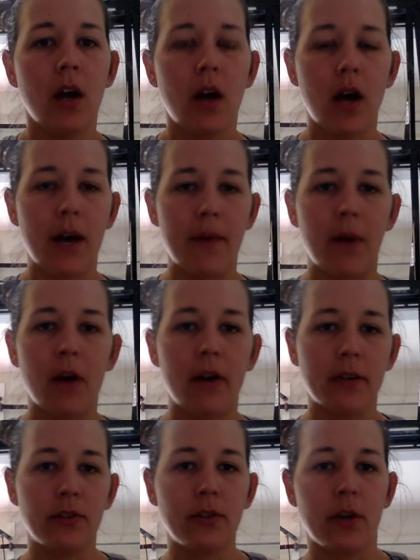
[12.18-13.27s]
All
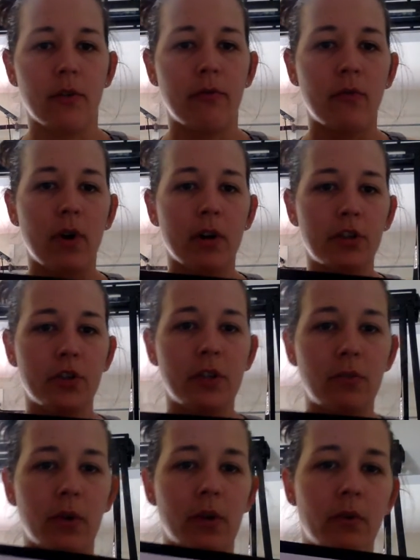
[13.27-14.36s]
right, so for our
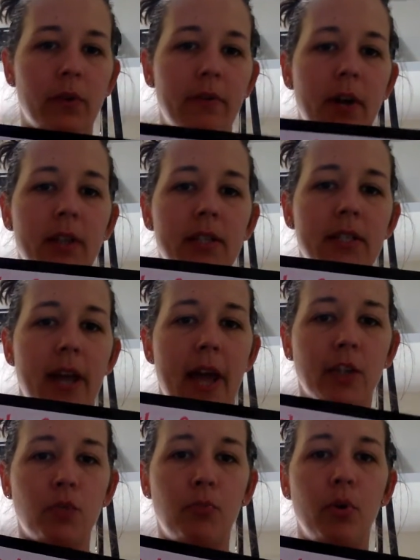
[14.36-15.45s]
strength work, we've got a
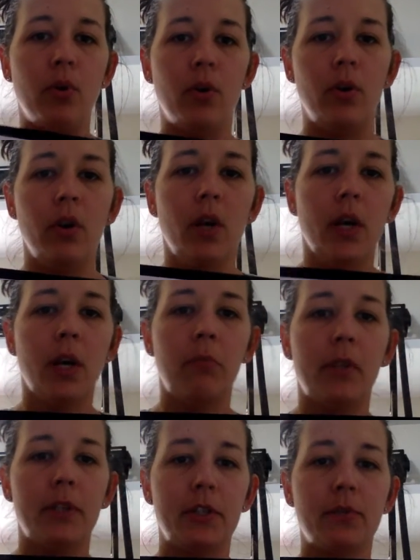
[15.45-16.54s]
snatch pull
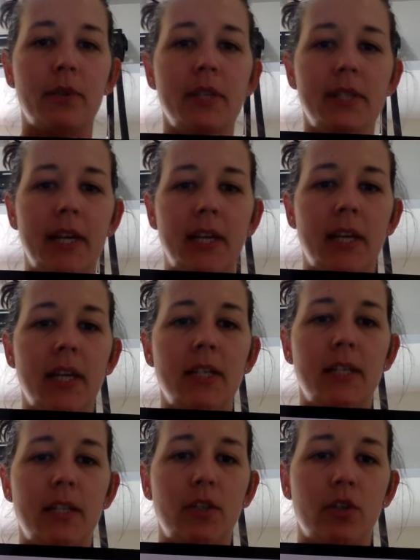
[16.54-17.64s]
plus 3-second
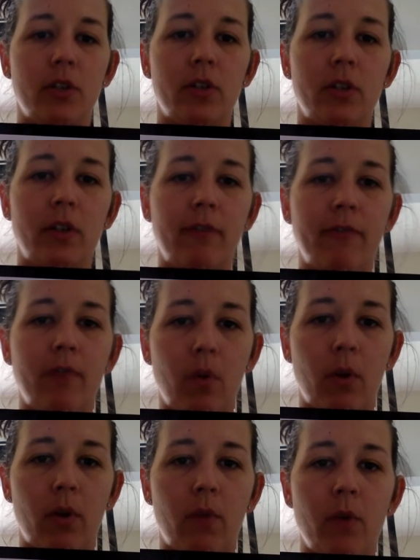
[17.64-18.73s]
eccentric to the
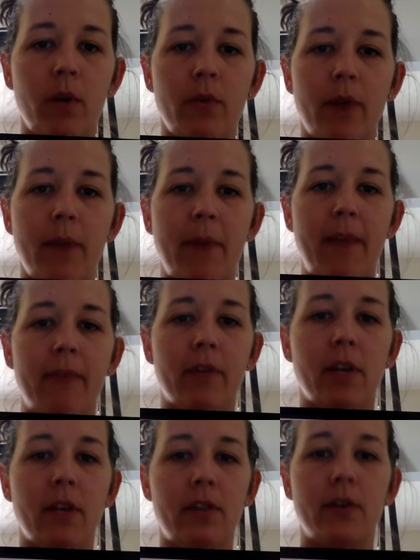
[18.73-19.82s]
floor. 1 rep
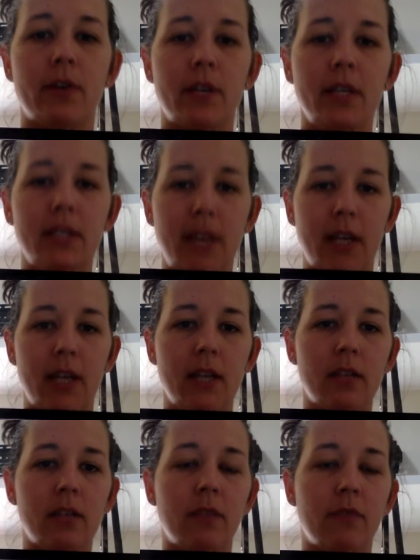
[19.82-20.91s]
every 30
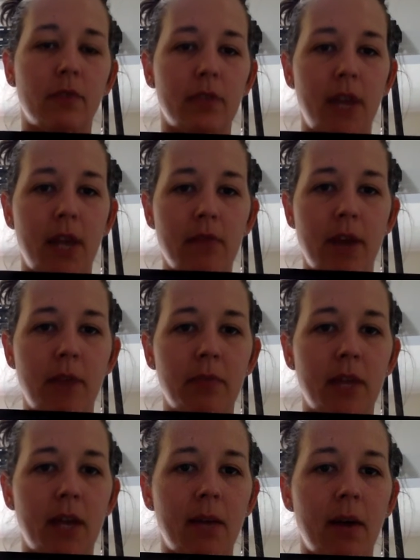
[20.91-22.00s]
seconds for 10 reps
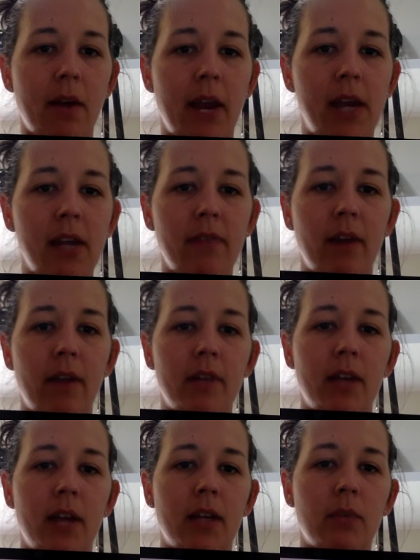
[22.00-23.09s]
at about 85 to
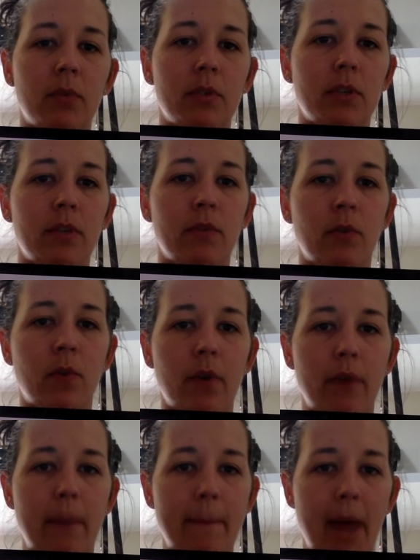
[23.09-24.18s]
90% of your 1
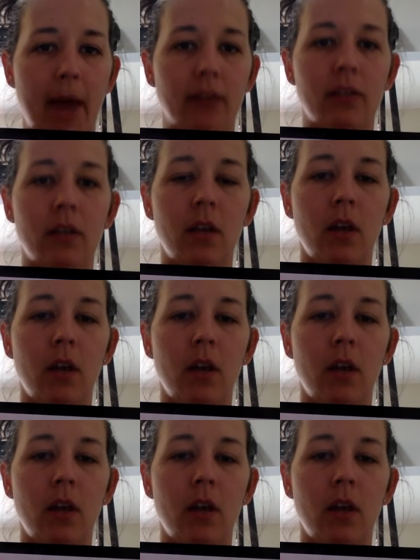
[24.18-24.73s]
rep max.